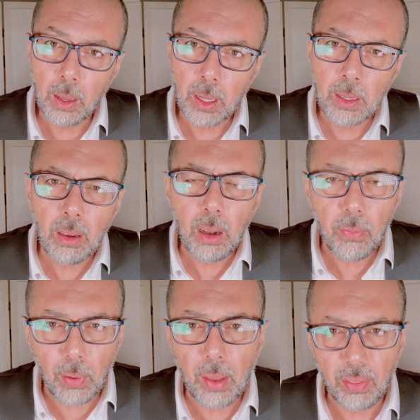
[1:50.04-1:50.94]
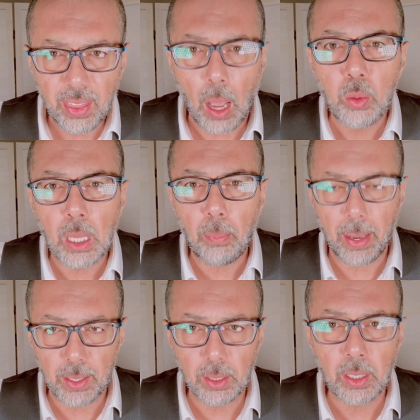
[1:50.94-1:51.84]
Nearly 5,000
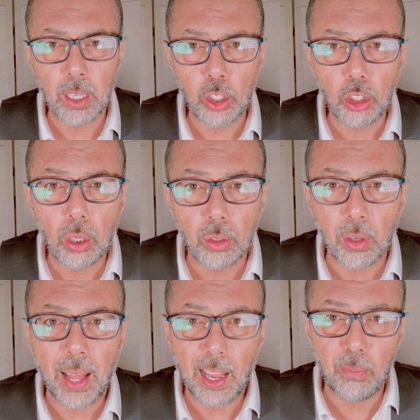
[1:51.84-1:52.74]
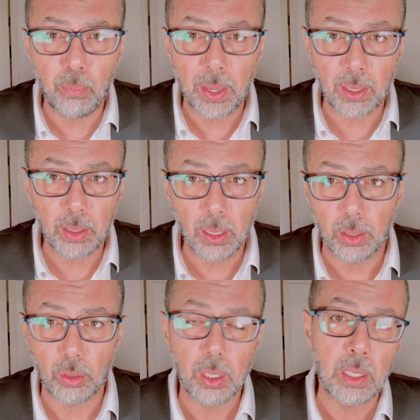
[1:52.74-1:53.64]
Palestinian children have been
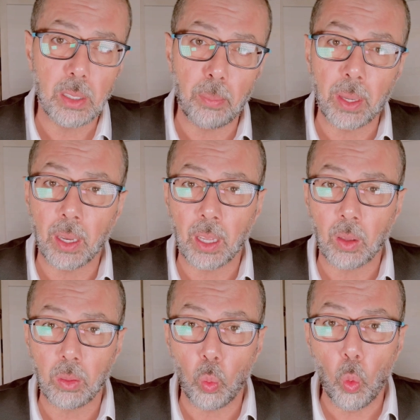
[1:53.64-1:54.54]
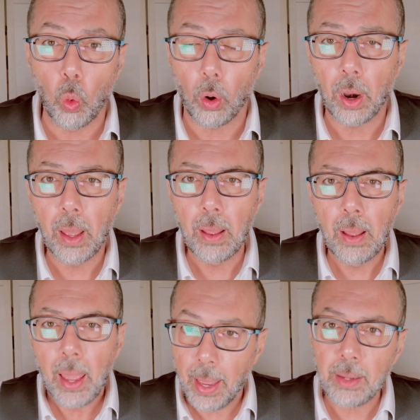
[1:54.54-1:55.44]
killed since the beginning of the war.
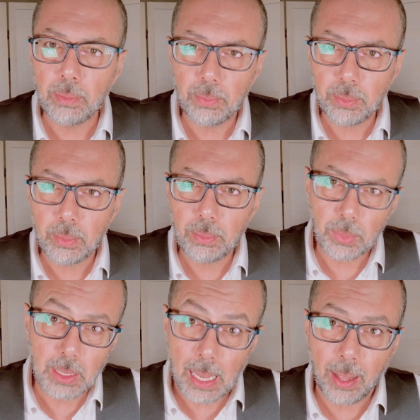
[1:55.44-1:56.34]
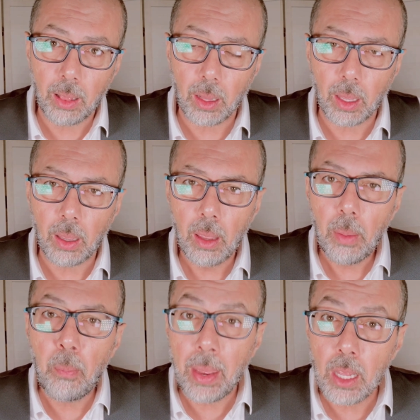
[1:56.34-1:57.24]
And sadly,
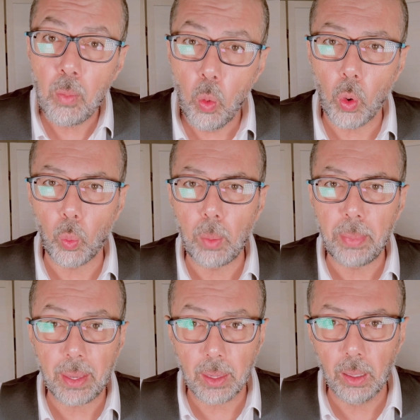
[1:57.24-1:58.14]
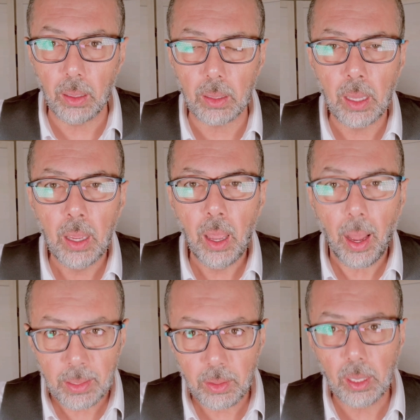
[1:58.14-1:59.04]
many more will be killed
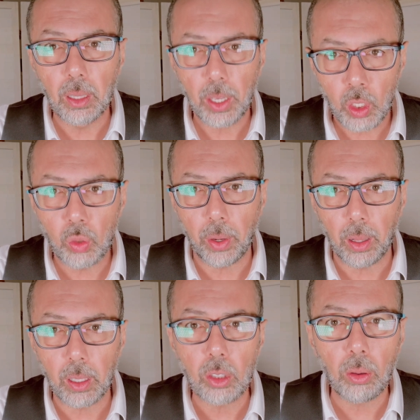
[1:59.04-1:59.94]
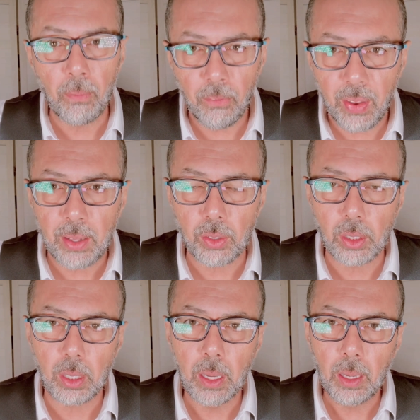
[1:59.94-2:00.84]
until Israel is
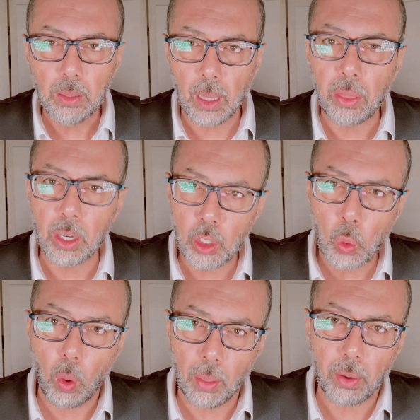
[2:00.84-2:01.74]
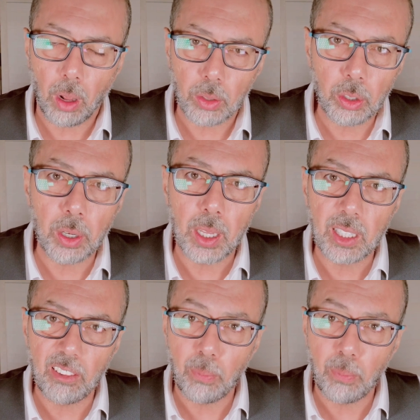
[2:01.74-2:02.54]
convinced that there is no other alternative